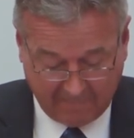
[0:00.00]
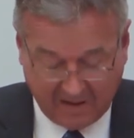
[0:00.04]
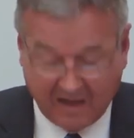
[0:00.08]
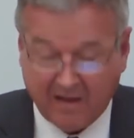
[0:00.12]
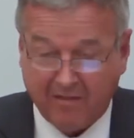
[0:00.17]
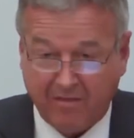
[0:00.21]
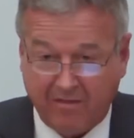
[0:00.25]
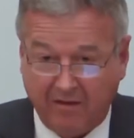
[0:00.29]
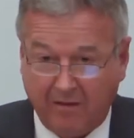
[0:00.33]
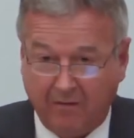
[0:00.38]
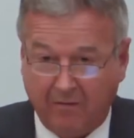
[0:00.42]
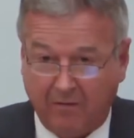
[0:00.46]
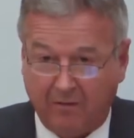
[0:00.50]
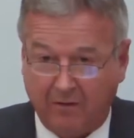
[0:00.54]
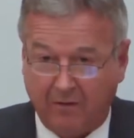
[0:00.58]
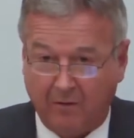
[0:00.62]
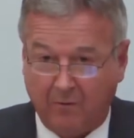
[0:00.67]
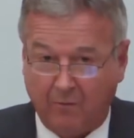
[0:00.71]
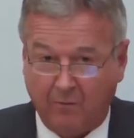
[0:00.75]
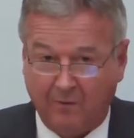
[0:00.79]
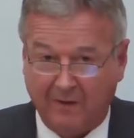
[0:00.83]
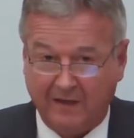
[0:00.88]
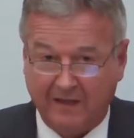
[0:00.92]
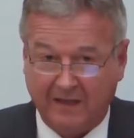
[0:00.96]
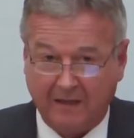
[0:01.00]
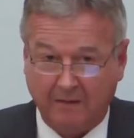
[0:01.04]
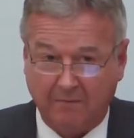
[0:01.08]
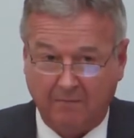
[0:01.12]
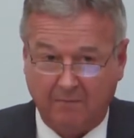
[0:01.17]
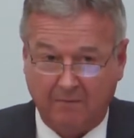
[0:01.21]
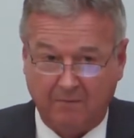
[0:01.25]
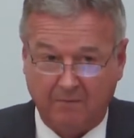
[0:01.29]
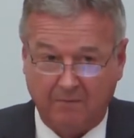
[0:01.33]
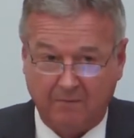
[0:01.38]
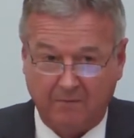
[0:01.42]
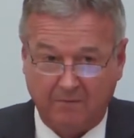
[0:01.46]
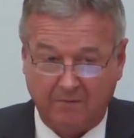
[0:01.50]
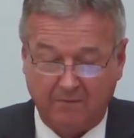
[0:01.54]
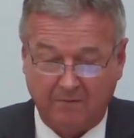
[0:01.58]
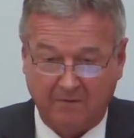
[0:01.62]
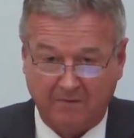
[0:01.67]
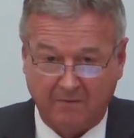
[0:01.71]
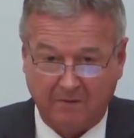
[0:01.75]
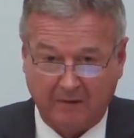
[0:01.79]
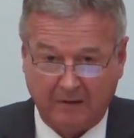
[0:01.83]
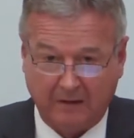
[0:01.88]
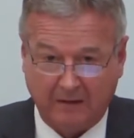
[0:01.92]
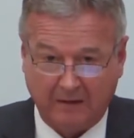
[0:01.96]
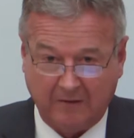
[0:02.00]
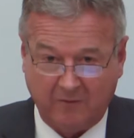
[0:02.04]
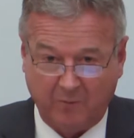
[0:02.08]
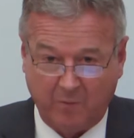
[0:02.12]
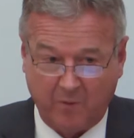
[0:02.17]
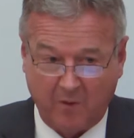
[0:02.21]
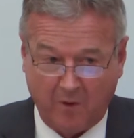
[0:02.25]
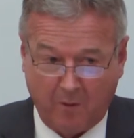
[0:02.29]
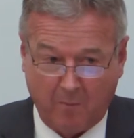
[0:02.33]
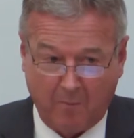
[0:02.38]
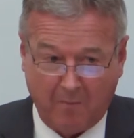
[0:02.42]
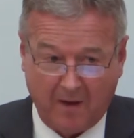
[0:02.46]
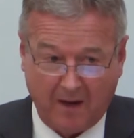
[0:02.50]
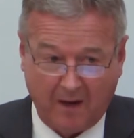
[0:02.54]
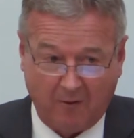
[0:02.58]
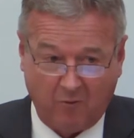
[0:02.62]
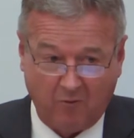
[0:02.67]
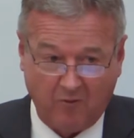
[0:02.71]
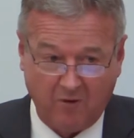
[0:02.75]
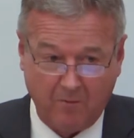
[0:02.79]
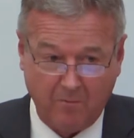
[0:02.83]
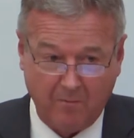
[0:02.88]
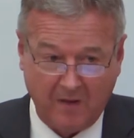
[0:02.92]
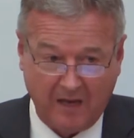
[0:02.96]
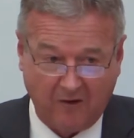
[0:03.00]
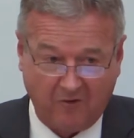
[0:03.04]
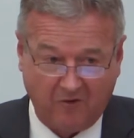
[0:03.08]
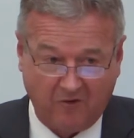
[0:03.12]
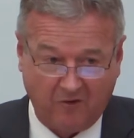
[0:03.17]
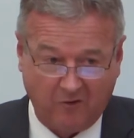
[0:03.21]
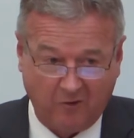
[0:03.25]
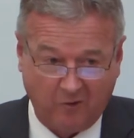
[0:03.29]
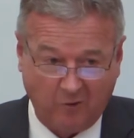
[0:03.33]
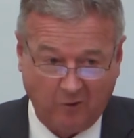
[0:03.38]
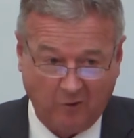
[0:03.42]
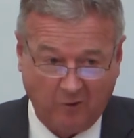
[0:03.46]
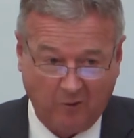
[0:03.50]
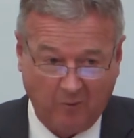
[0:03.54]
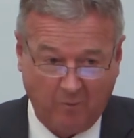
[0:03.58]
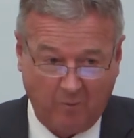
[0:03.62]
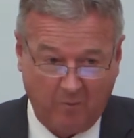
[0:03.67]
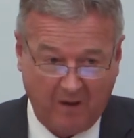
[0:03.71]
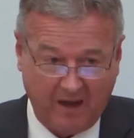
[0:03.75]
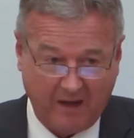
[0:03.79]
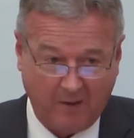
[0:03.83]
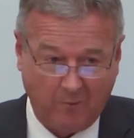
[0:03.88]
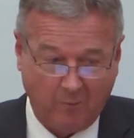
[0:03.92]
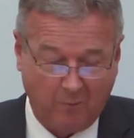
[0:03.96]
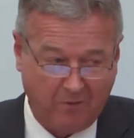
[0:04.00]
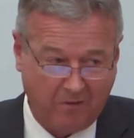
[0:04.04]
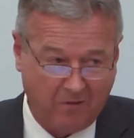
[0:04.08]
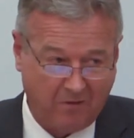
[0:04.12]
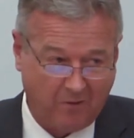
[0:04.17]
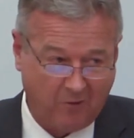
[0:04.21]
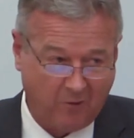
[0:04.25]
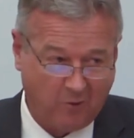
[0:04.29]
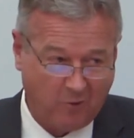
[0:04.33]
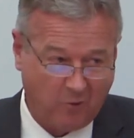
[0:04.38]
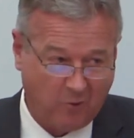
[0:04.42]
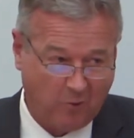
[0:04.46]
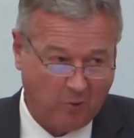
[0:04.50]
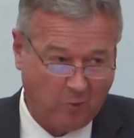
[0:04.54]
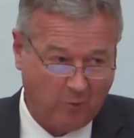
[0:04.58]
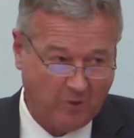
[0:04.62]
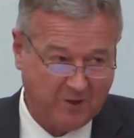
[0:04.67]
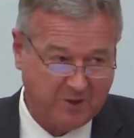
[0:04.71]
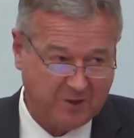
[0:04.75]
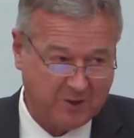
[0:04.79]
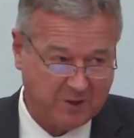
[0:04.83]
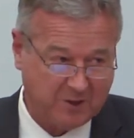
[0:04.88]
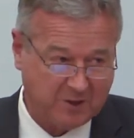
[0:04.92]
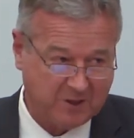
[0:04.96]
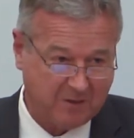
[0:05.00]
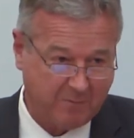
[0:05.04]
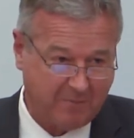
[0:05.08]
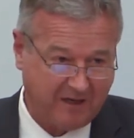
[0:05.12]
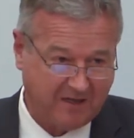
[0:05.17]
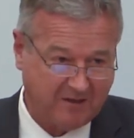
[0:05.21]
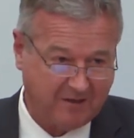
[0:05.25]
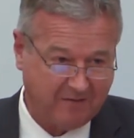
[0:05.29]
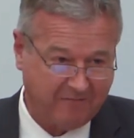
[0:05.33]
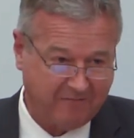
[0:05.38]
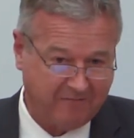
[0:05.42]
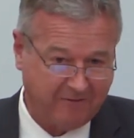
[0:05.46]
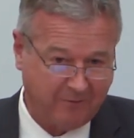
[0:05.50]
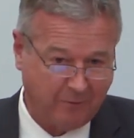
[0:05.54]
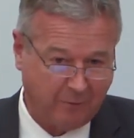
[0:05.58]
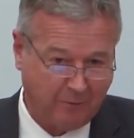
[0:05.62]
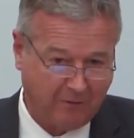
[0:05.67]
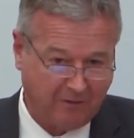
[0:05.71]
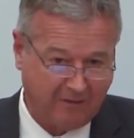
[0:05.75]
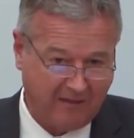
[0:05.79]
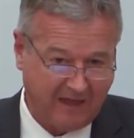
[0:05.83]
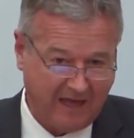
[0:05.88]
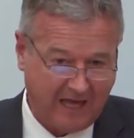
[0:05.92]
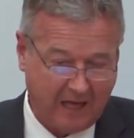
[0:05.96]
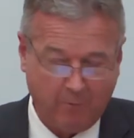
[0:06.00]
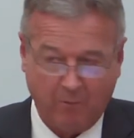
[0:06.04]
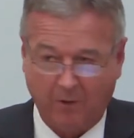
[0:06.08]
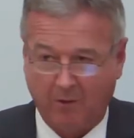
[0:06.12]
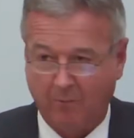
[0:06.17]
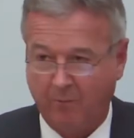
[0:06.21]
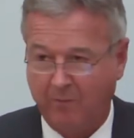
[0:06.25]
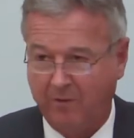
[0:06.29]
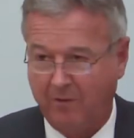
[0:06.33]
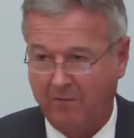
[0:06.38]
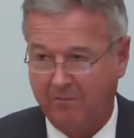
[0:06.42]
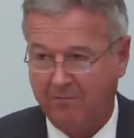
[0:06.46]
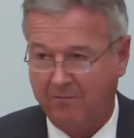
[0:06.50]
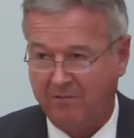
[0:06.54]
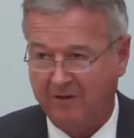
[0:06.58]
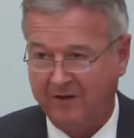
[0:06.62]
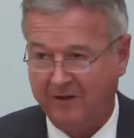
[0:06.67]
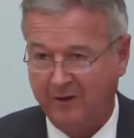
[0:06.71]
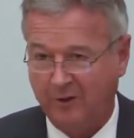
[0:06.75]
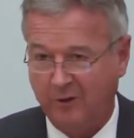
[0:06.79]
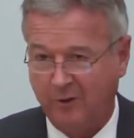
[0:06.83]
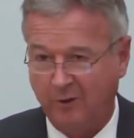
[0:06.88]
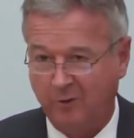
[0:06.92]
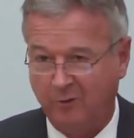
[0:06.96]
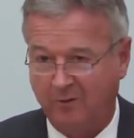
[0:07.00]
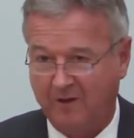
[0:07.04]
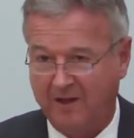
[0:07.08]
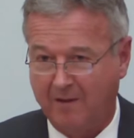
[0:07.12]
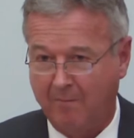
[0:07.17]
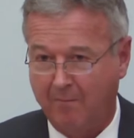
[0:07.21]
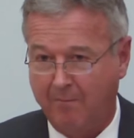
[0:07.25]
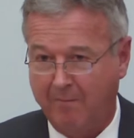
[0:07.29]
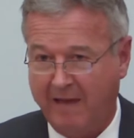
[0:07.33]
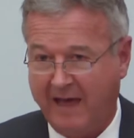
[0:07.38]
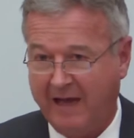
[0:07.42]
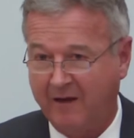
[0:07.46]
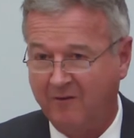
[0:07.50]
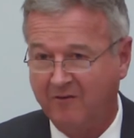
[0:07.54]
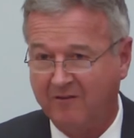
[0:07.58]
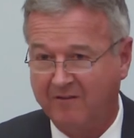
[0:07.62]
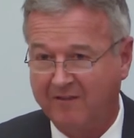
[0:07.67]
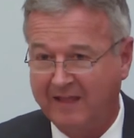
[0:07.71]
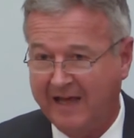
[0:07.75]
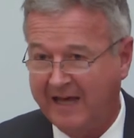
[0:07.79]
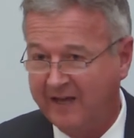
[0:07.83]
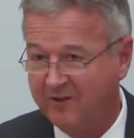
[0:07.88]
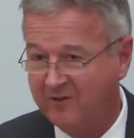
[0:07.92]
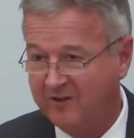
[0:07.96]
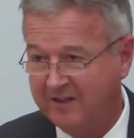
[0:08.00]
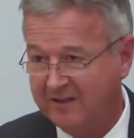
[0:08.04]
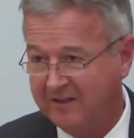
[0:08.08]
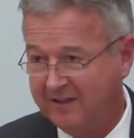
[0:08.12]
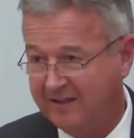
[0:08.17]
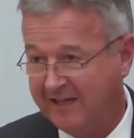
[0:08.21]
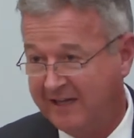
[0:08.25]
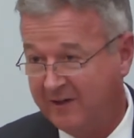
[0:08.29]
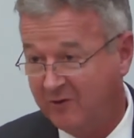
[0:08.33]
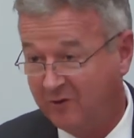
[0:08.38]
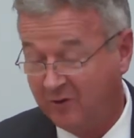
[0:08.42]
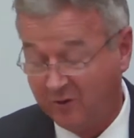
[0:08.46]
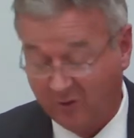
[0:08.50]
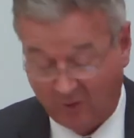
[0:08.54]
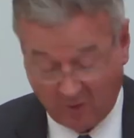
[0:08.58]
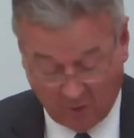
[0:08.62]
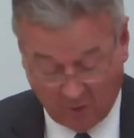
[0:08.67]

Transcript: I think that really it's beyond my remit to debate with you which is the better view there, but probably you'll come back to that in later